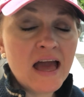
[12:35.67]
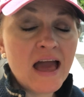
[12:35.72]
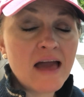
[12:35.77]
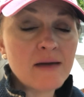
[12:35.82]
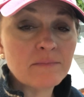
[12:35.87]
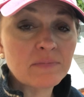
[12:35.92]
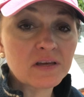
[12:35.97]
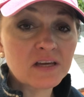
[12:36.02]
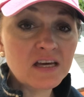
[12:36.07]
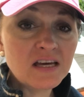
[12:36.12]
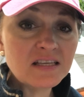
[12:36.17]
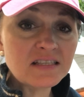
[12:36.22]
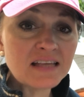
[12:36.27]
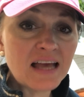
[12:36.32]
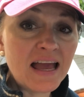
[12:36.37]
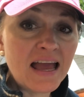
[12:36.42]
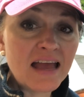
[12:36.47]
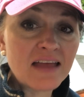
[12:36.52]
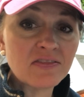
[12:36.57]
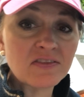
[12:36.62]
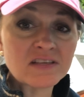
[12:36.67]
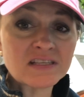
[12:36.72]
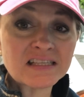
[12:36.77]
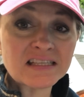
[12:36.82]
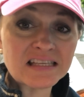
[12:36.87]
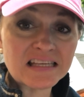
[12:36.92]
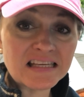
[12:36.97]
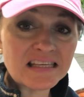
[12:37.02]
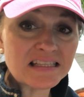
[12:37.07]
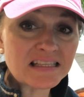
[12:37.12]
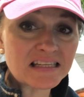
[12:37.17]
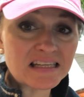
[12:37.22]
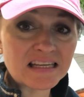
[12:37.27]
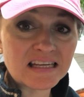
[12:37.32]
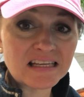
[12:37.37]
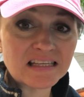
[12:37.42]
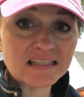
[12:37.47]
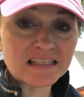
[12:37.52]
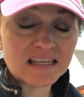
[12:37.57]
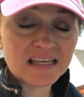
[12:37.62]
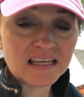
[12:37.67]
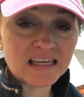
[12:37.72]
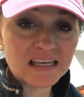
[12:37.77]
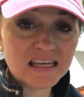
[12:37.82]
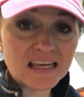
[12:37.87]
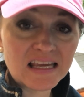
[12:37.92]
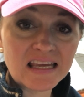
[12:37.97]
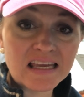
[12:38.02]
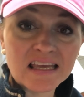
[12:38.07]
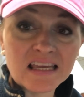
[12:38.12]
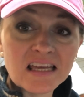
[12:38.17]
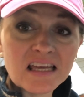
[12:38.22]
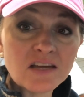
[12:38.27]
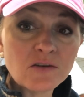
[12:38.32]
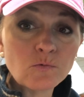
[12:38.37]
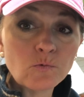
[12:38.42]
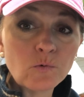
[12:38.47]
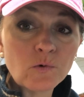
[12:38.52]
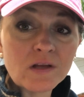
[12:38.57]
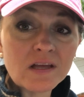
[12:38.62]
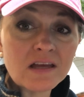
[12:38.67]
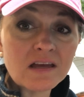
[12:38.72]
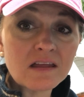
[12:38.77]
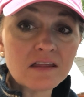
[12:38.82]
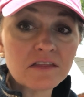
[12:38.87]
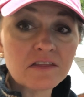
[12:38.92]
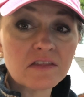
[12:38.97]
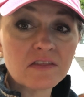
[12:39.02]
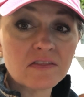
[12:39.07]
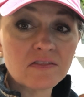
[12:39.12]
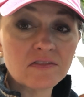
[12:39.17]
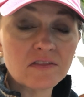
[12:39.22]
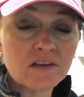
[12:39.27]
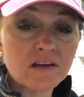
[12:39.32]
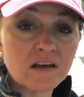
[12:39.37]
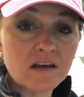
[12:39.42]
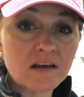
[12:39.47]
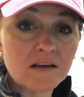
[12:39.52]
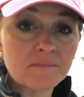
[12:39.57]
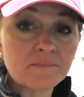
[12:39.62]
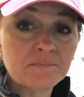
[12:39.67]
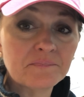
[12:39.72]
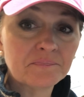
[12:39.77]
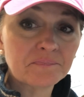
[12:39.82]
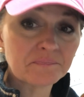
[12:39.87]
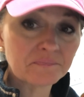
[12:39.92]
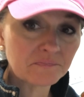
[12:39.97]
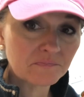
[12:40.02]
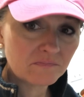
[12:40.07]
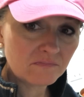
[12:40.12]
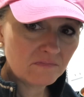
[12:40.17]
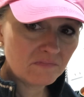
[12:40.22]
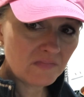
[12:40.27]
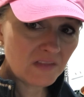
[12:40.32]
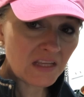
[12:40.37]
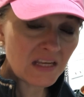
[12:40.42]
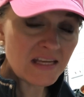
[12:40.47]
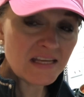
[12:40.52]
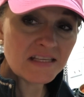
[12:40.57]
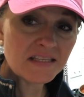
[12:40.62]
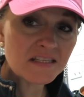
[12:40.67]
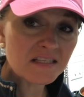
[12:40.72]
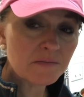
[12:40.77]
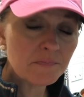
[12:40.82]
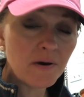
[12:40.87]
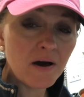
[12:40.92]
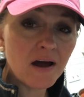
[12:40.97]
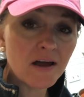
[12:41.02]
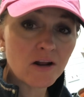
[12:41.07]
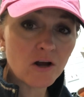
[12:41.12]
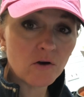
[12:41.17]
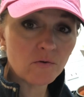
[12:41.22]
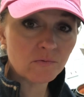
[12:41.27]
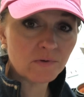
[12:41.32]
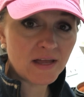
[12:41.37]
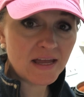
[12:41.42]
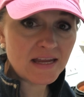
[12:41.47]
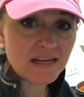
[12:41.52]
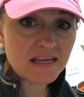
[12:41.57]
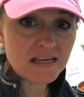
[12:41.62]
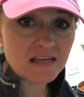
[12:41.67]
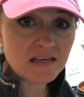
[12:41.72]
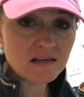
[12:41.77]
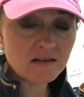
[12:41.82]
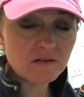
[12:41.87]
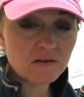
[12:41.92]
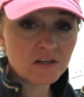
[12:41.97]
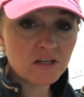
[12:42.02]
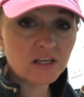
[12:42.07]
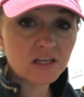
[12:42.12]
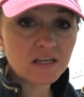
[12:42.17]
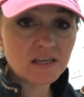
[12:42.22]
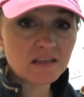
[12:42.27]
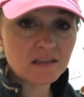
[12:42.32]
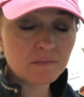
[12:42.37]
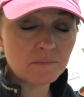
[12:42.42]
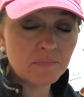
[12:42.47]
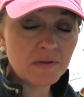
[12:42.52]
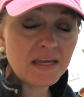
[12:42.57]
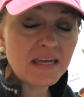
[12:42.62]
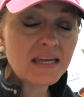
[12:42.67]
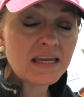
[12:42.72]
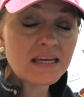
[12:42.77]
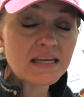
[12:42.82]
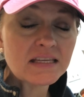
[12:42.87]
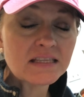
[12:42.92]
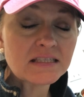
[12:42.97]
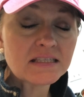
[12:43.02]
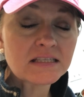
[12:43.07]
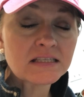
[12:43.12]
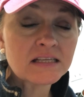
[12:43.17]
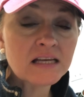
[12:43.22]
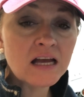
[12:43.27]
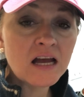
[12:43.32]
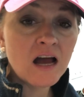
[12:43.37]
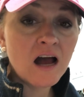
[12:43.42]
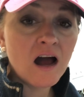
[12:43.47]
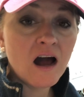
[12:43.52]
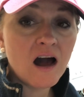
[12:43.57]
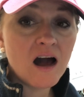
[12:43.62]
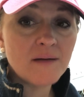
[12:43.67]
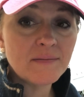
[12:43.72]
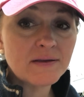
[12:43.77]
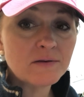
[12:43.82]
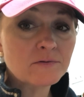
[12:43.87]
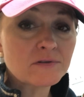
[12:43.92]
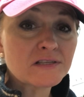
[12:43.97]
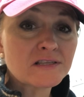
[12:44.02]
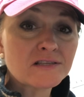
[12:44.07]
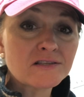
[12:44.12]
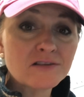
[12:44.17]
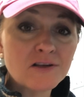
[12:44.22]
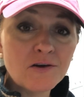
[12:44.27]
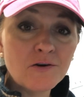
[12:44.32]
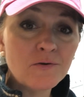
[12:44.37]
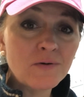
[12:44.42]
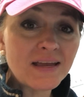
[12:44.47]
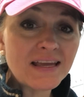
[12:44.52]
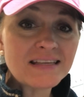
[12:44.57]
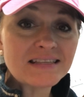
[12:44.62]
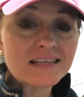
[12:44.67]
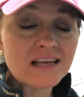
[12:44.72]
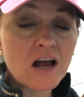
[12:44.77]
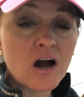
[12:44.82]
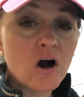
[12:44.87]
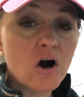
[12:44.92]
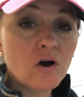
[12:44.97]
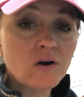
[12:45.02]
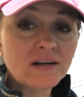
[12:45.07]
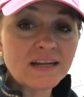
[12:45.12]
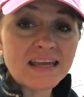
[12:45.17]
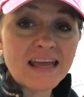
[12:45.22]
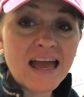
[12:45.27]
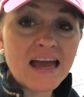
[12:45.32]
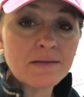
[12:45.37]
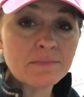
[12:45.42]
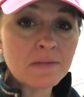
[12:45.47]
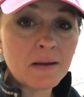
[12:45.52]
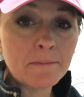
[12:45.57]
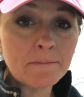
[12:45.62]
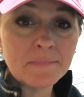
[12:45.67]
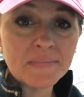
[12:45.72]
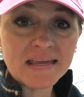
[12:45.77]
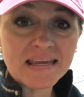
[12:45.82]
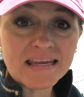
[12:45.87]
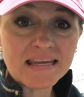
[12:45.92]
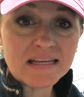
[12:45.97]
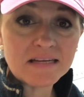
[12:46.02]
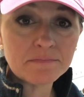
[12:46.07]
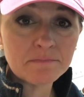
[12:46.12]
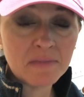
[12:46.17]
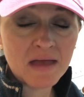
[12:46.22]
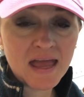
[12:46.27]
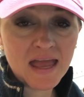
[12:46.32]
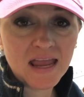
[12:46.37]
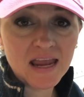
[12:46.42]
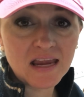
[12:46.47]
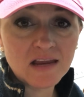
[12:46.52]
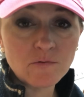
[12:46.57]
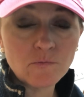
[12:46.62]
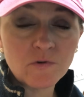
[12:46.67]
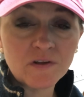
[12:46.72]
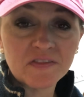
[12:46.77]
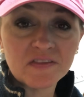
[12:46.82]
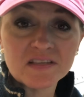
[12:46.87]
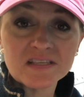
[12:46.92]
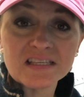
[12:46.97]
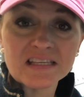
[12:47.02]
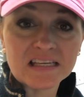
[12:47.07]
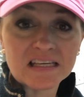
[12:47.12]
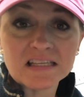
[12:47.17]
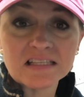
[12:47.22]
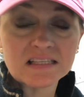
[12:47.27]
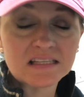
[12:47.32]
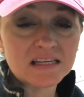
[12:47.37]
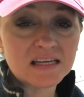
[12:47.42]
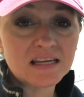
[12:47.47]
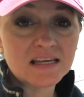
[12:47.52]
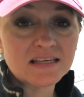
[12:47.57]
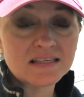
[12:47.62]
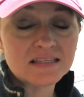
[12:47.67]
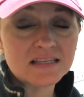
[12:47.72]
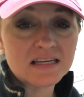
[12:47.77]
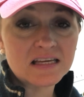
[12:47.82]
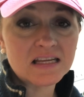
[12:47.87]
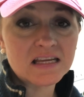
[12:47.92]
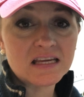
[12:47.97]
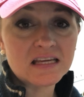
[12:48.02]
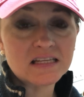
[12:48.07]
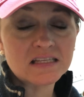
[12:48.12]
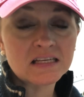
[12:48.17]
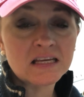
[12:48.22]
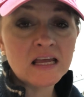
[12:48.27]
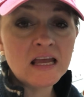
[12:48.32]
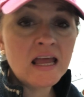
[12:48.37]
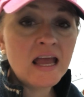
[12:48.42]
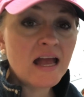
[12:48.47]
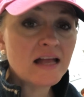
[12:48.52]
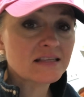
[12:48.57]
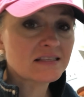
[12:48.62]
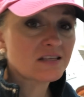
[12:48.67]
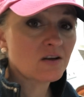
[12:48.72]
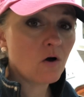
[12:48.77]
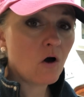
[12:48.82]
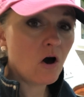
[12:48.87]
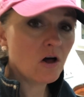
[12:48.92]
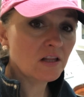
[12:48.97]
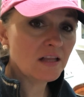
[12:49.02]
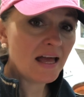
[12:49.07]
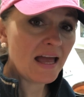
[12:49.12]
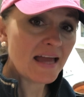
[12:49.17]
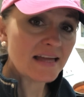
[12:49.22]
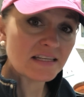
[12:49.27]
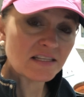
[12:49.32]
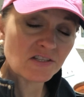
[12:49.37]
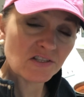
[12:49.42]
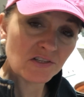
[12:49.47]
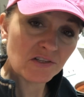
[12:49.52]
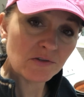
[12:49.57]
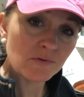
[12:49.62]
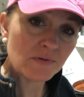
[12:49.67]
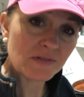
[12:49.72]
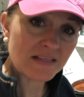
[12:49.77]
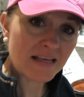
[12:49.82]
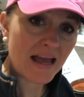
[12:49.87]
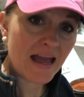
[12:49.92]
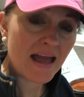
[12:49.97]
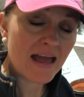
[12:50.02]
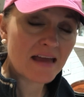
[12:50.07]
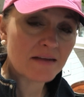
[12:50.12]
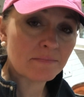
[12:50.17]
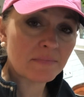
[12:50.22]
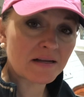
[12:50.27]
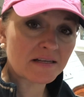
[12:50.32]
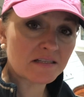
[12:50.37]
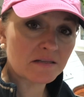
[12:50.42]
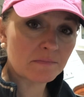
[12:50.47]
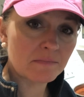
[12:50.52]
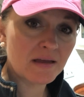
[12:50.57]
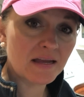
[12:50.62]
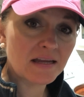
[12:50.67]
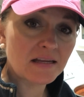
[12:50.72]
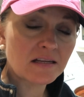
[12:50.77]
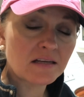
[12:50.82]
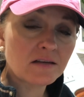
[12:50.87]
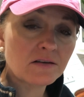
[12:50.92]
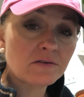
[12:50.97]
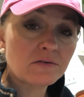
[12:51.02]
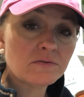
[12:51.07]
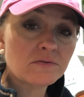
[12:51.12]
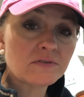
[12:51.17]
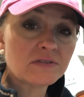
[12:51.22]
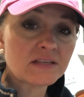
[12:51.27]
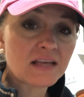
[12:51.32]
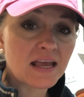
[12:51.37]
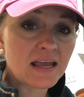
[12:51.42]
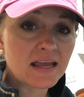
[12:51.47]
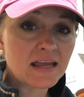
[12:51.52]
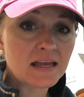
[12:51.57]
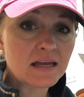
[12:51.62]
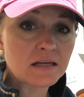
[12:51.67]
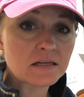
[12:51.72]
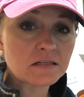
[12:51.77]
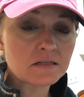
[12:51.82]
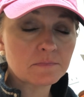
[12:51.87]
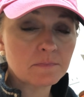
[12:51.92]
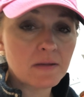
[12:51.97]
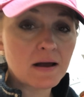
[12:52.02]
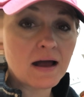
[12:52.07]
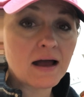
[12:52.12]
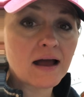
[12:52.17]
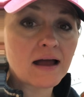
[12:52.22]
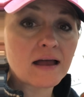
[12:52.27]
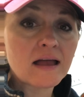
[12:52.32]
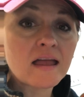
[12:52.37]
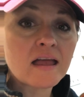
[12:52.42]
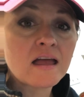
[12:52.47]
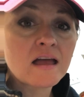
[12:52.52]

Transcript: And because I had the seasonings in with the Instapot already cooking the beans, it was so easy. I already had my meat made with the seasonings in it, and so all I had to do was add my tomatoes and my